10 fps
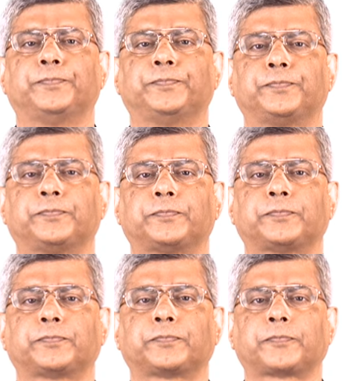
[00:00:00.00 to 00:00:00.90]

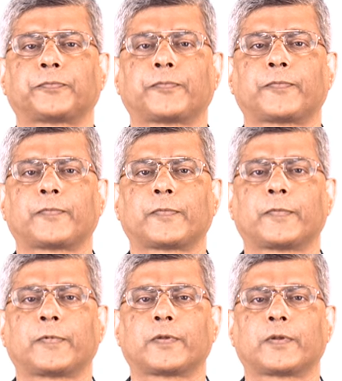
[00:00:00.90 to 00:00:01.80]

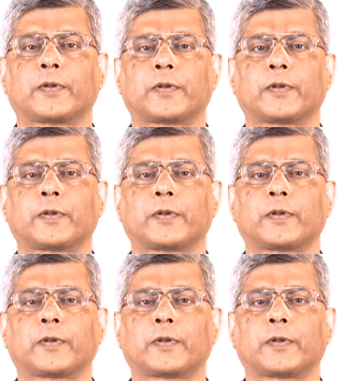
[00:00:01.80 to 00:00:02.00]
(silence)